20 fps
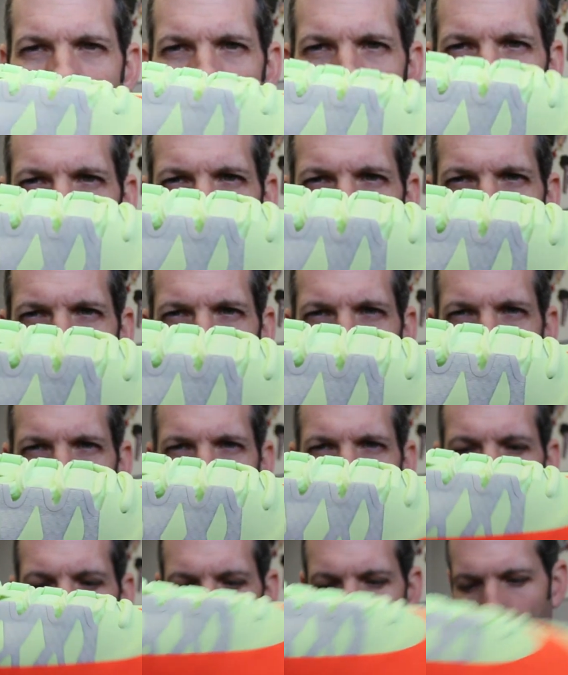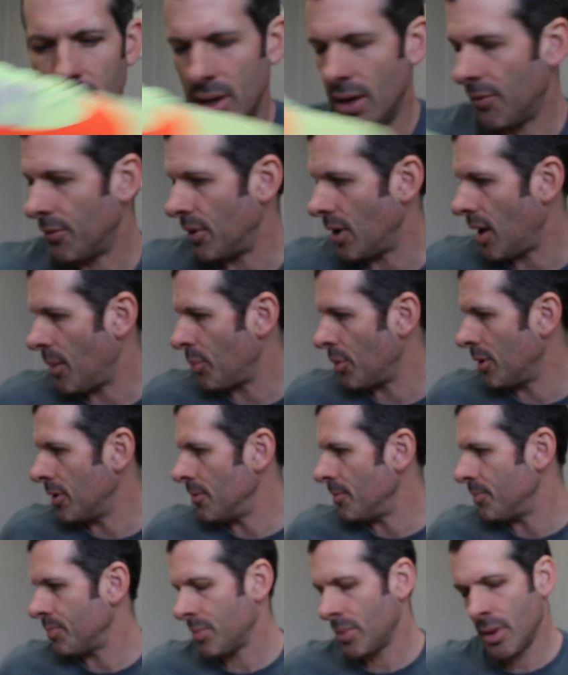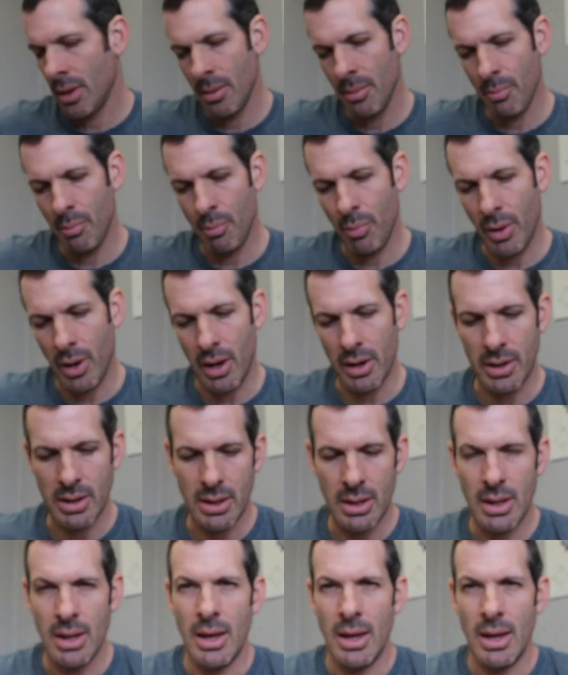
a completely different upper. But